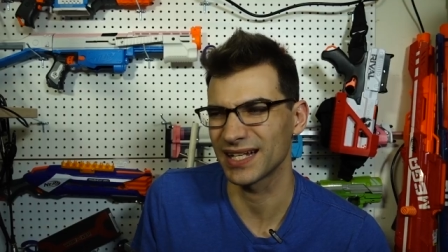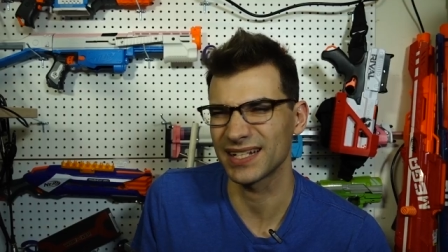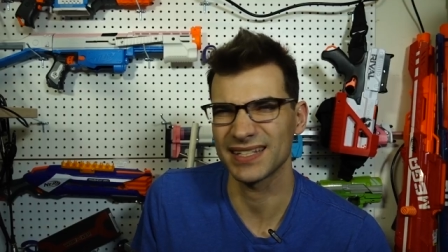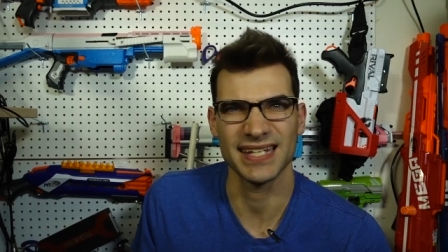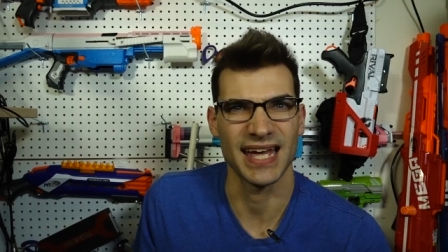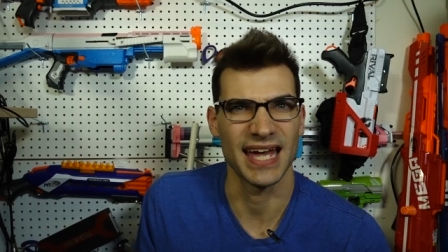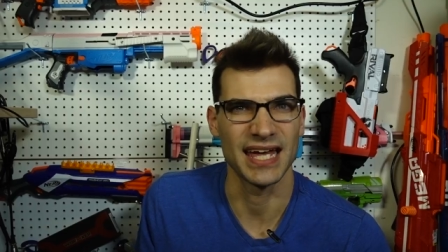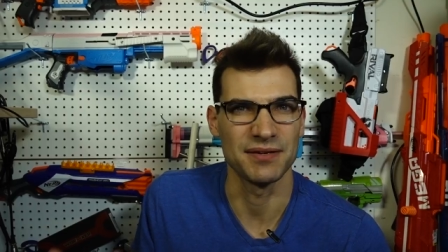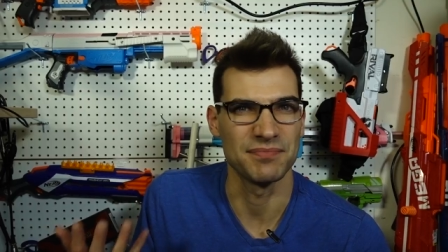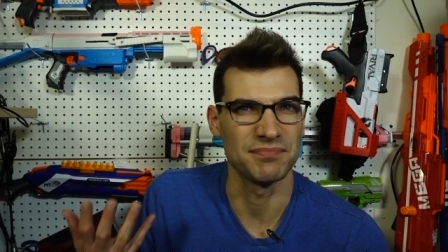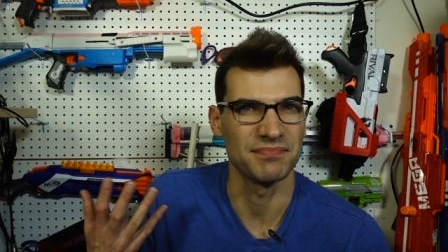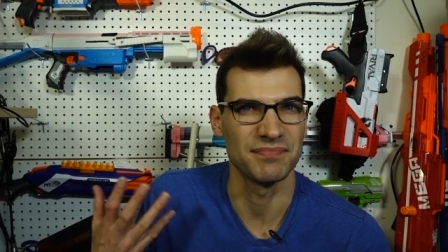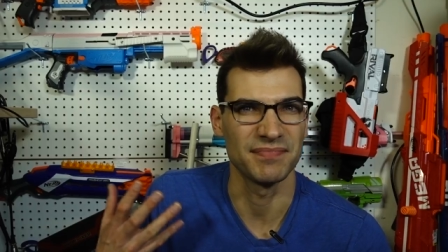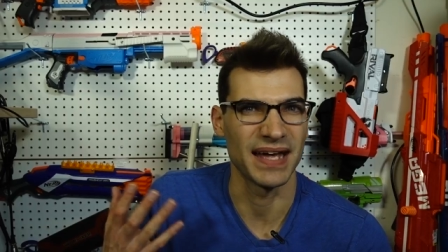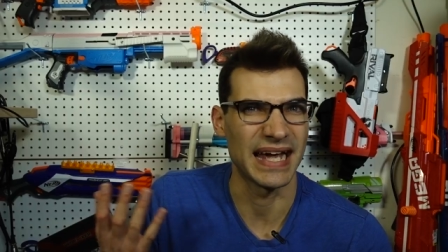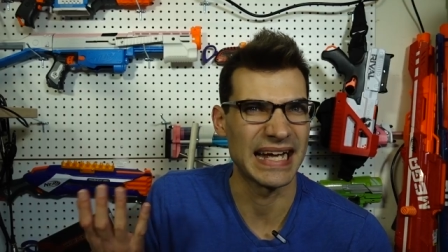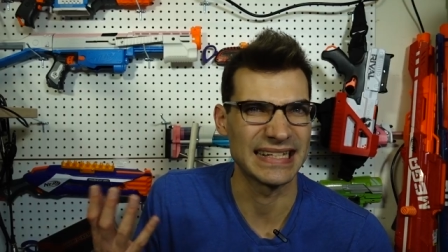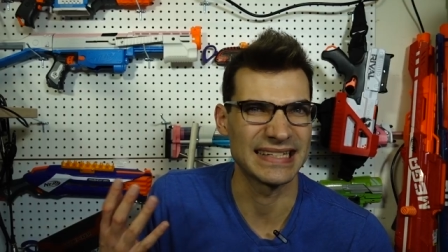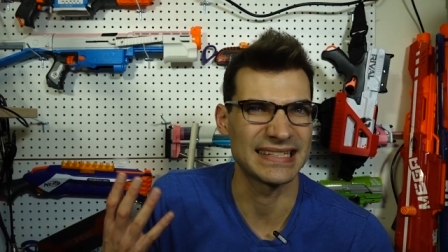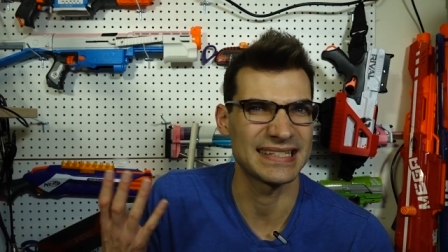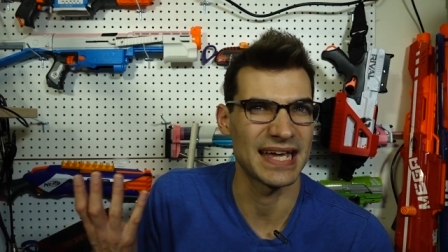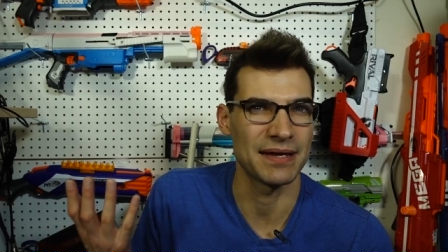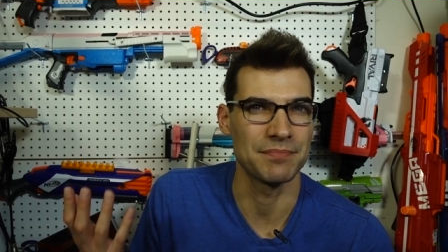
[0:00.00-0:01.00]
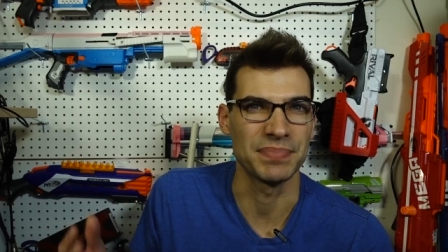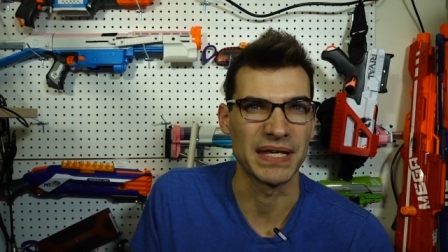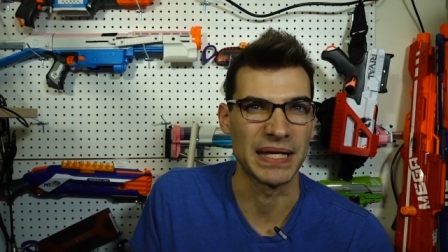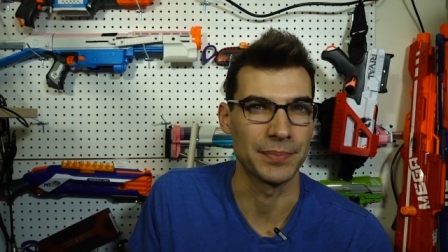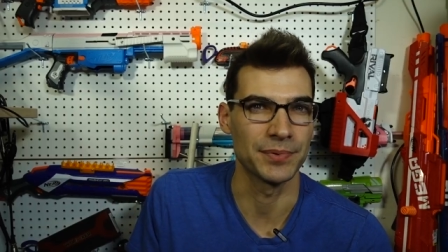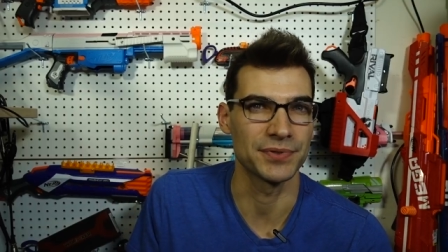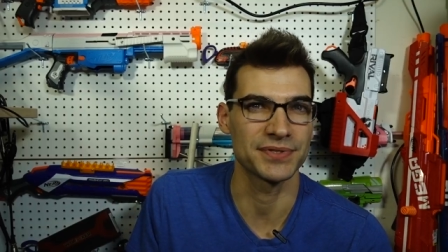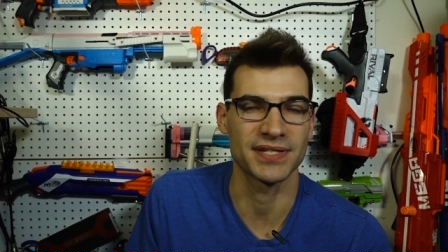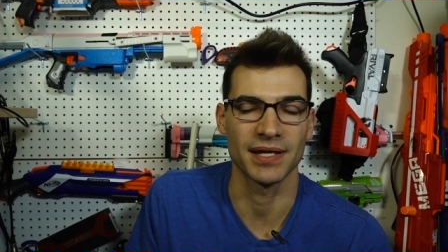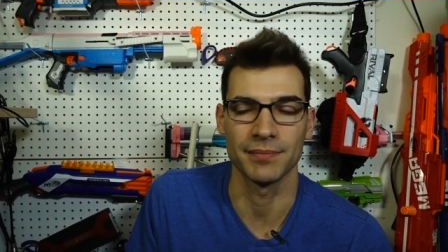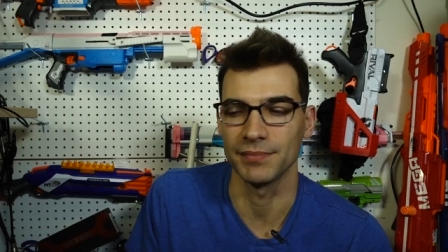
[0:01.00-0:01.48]
like 10, 8 to 10
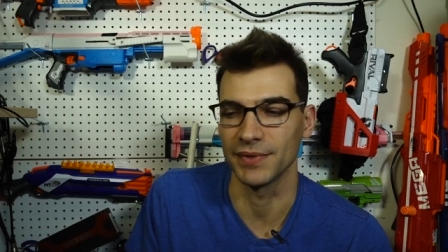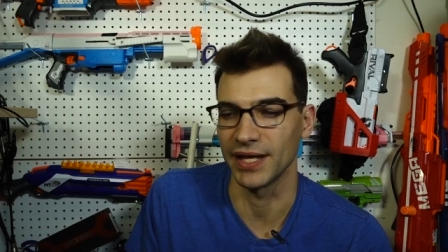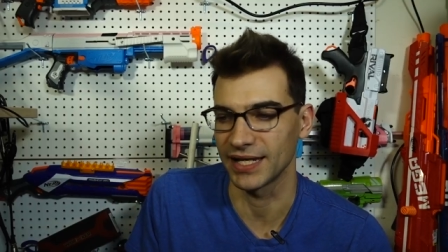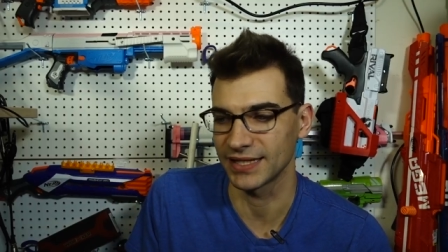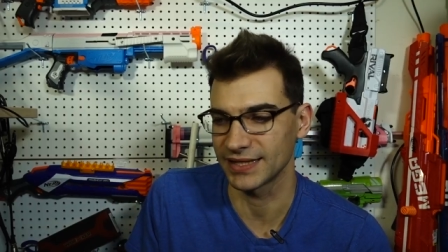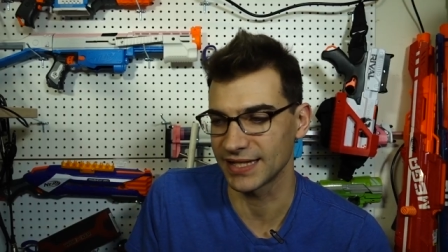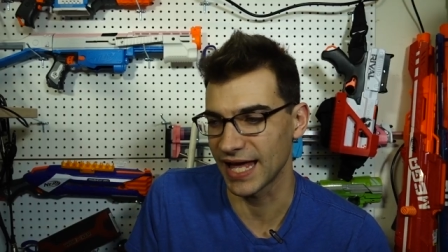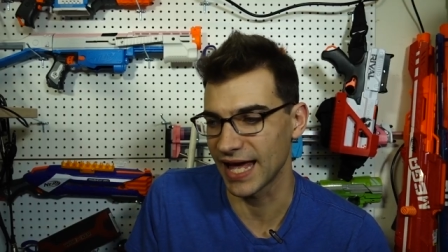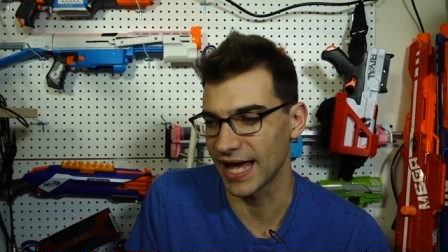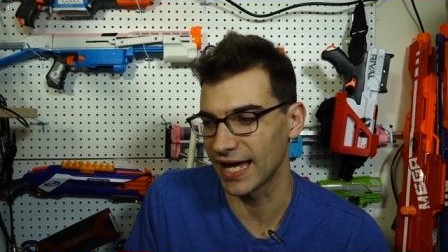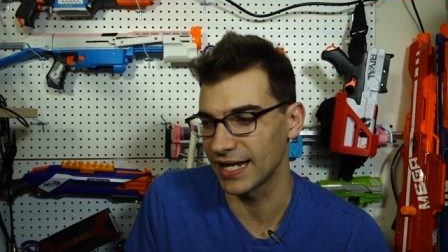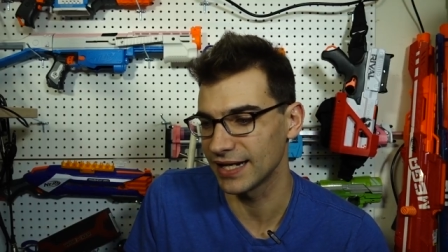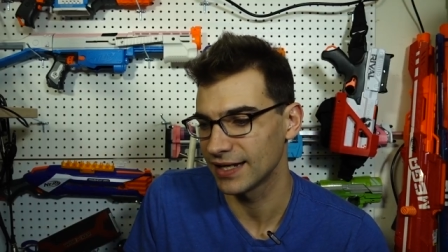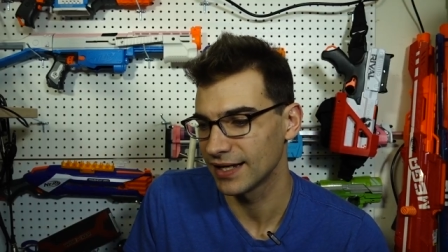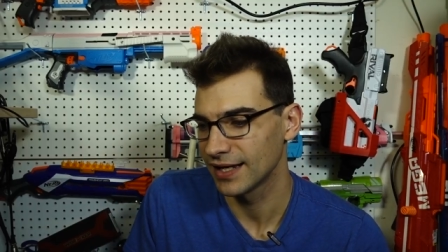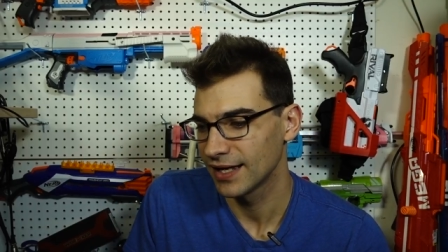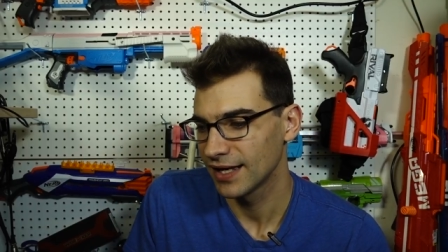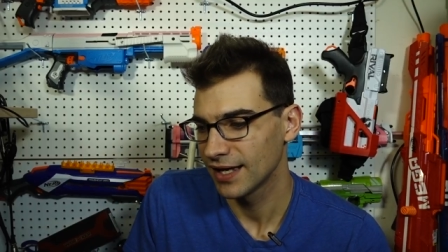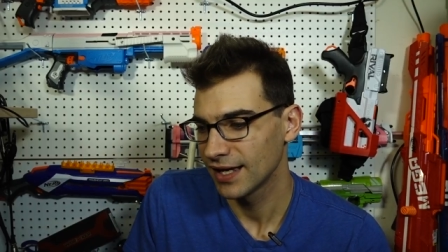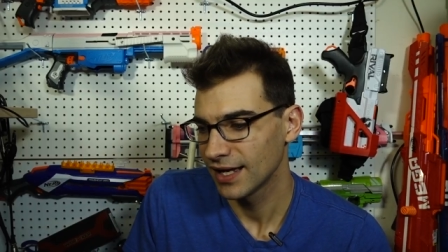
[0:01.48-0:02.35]
people, something like that.